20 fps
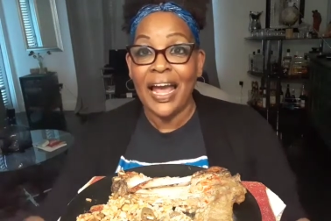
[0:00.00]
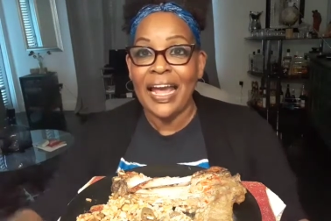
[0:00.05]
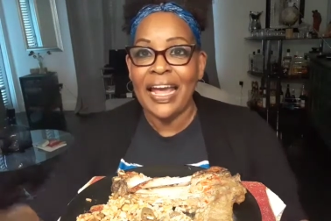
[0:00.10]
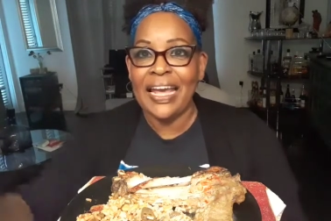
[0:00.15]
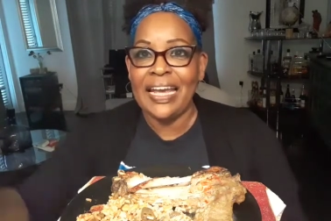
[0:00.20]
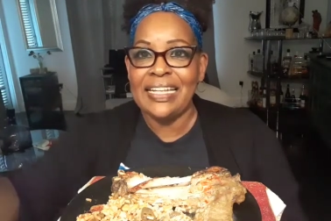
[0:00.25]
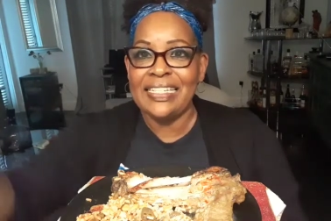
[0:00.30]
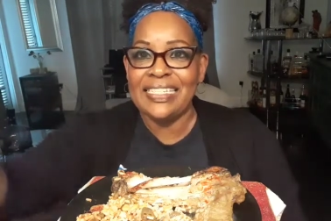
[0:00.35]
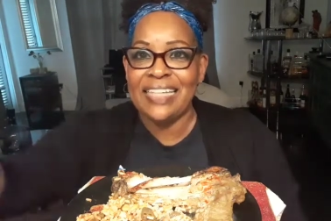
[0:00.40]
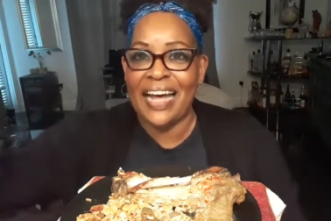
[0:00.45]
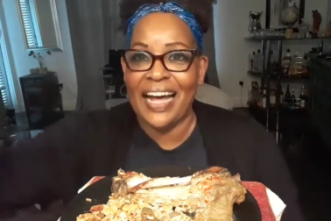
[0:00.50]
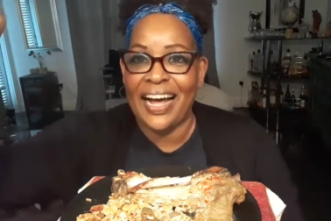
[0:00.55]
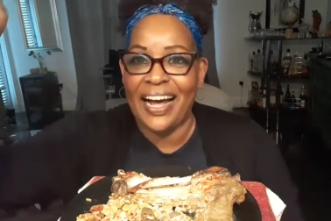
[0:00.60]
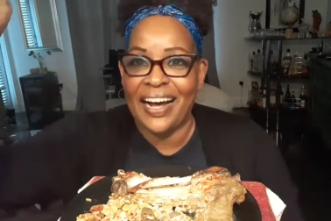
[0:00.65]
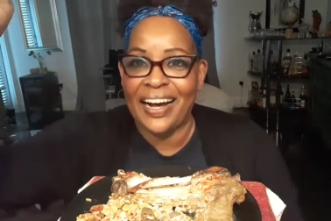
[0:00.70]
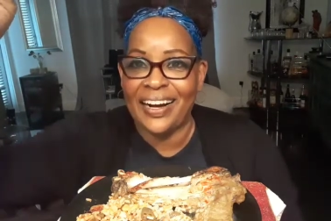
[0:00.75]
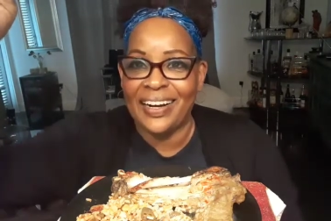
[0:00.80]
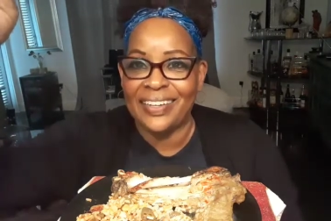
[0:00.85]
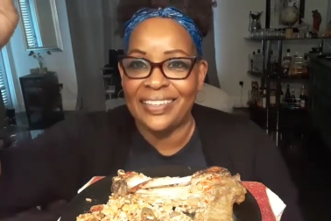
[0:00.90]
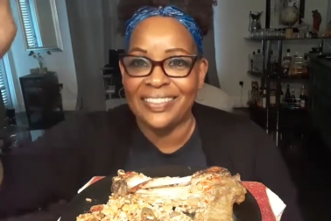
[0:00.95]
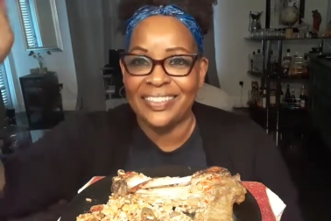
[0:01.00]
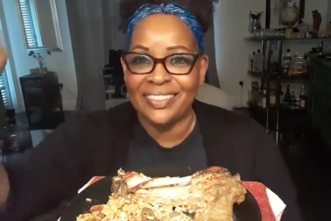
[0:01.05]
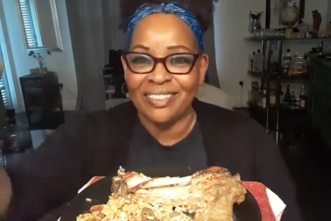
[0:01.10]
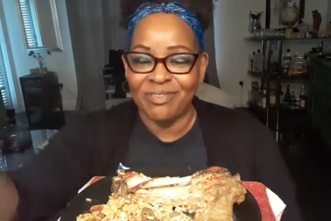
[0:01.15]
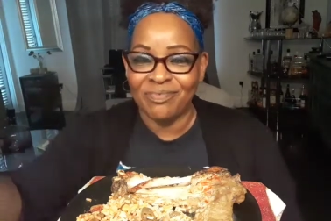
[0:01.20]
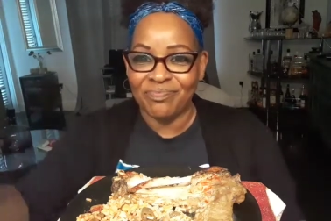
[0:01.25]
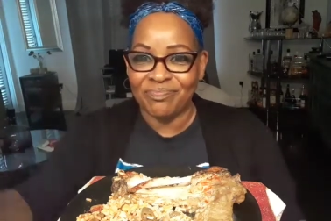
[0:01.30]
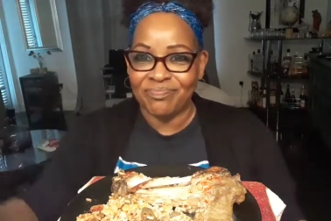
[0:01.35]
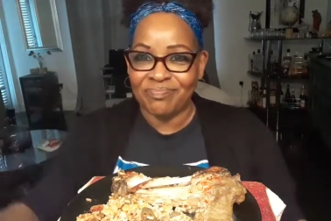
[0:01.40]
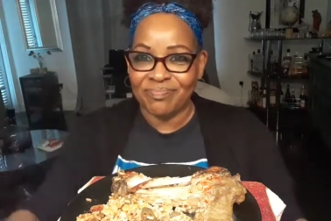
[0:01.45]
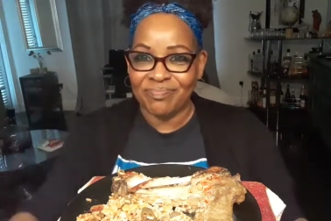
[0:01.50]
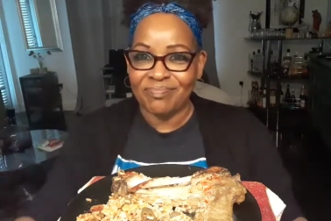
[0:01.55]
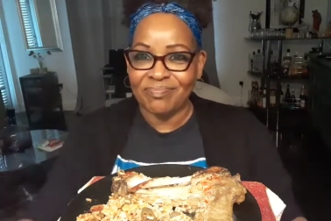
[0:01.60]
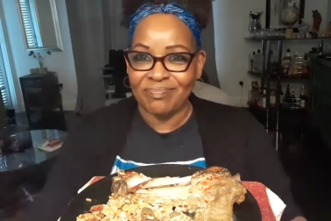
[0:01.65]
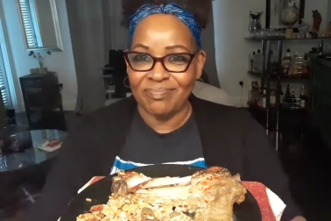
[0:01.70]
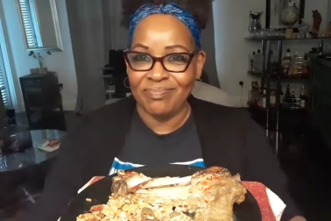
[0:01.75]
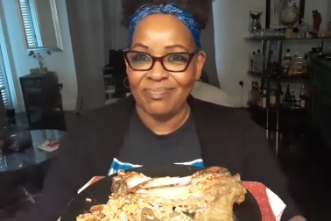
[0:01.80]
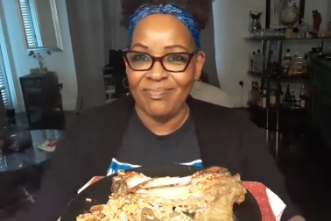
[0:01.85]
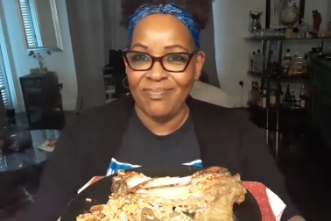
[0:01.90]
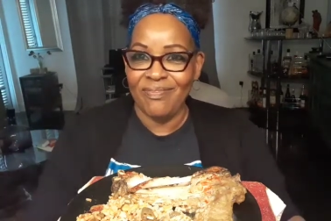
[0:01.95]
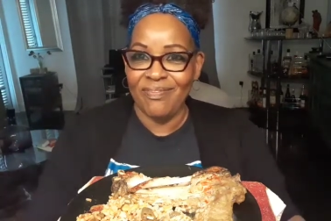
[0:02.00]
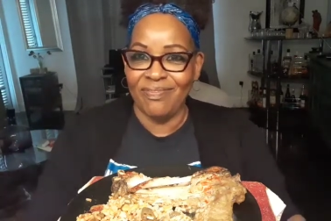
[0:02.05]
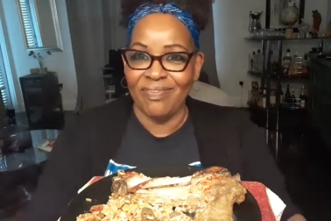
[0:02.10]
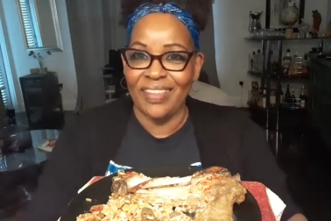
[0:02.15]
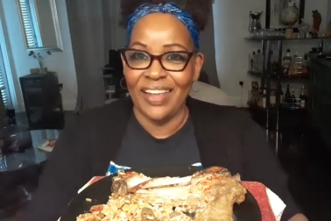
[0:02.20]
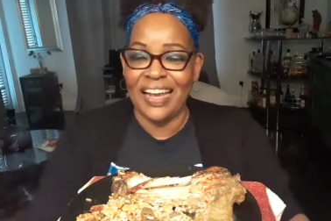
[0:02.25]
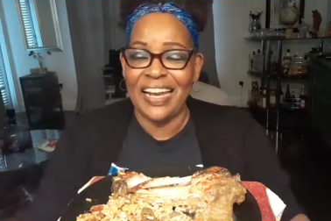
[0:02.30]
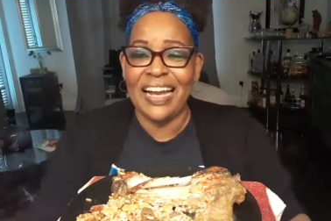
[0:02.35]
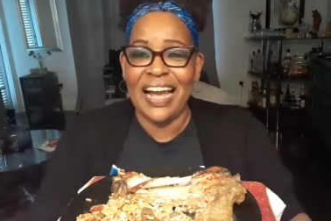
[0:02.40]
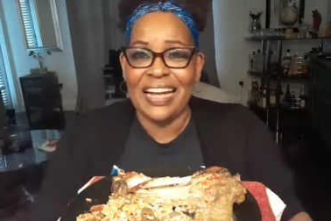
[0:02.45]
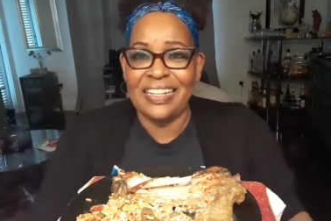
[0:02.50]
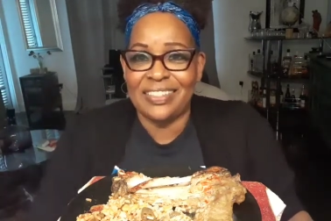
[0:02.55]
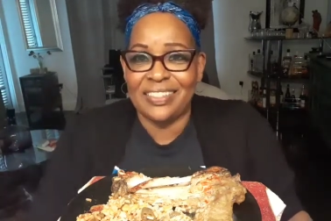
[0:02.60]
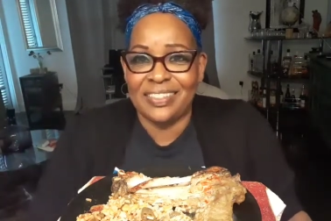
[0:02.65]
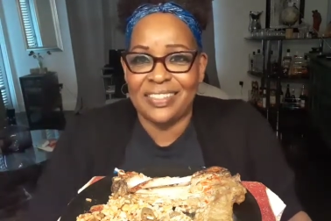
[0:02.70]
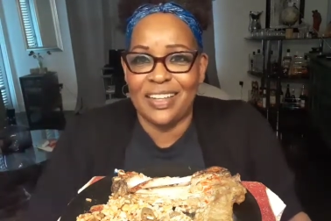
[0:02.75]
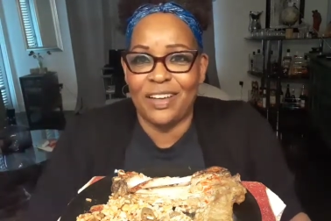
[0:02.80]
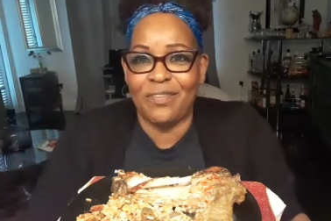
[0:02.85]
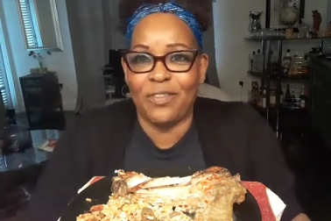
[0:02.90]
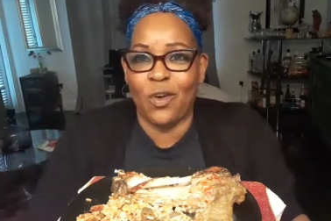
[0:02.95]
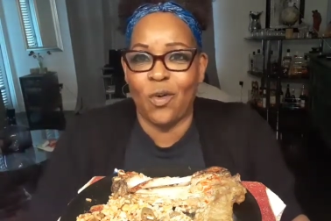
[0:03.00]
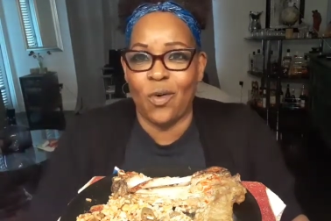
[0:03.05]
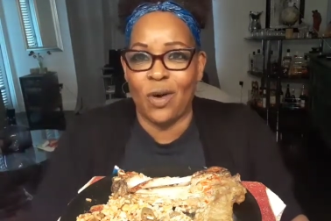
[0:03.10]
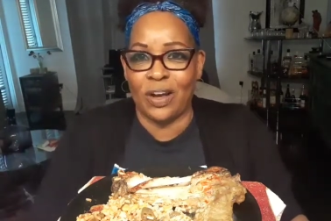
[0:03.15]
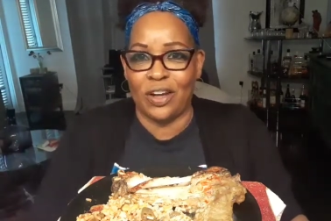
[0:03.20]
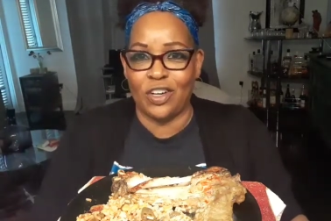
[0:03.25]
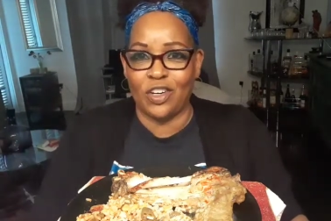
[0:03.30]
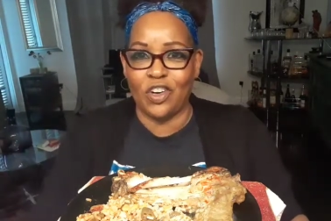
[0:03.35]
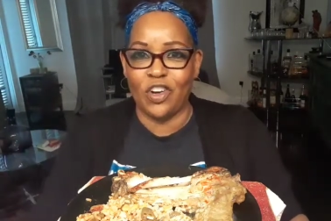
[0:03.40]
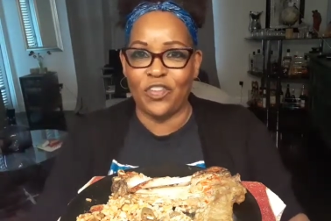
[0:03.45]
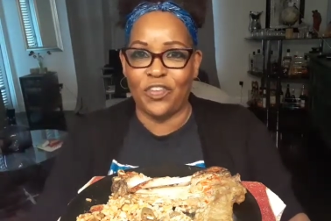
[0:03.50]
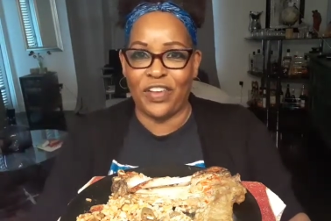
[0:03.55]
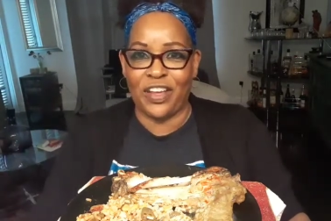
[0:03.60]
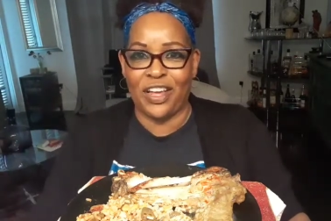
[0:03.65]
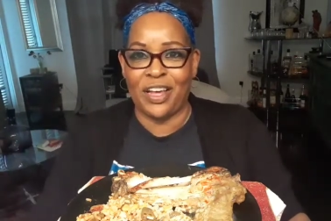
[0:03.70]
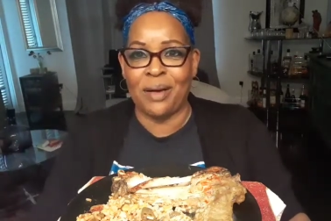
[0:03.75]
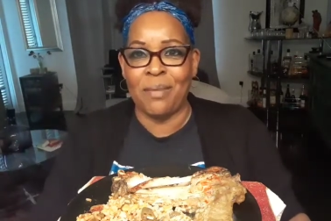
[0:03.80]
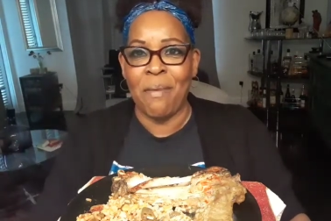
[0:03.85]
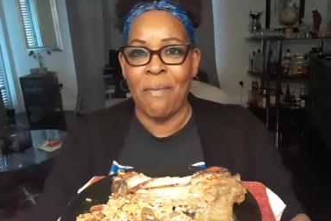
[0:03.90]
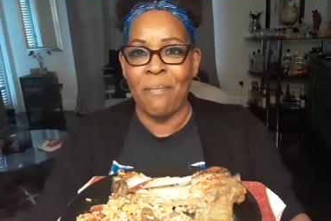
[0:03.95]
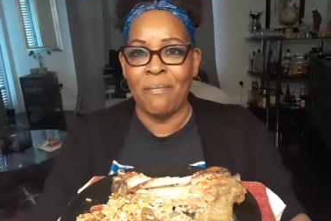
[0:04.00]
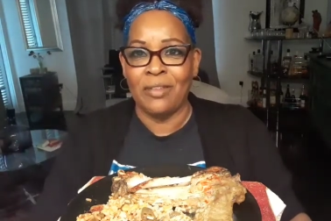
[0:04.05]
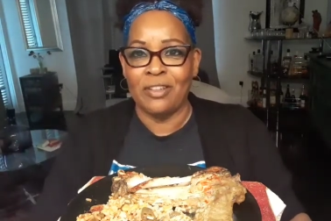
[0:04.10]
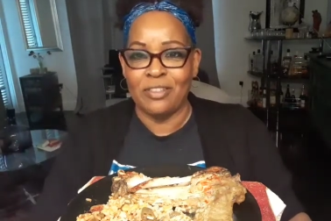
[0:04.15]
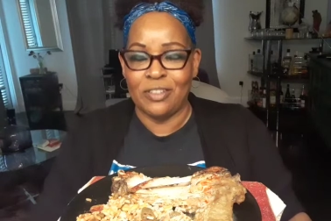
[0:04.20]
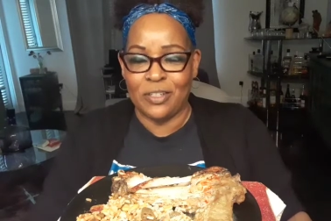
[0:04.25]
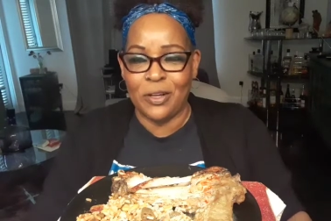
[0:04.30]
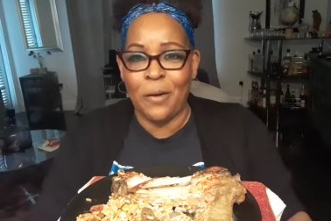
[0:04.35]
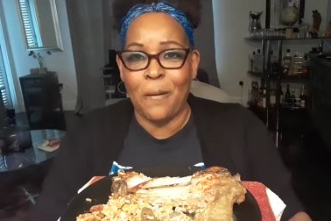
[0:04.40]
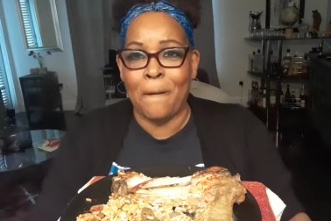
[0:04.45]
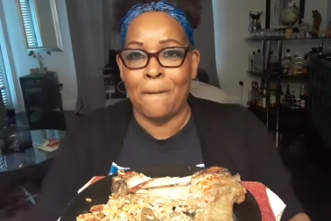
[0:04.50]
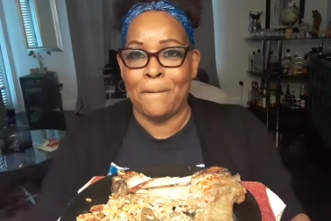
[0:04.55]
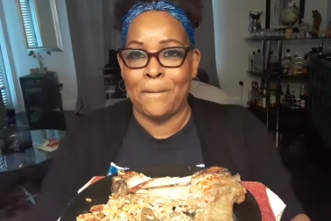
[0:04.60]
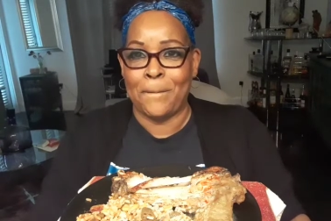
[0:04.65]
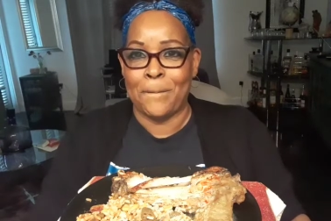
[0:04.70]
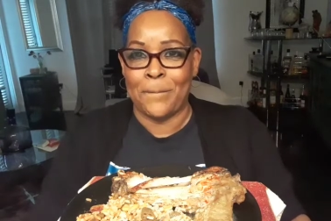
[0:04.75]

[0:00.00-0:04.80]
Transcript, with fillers: He tall. Got stuff going good for him too.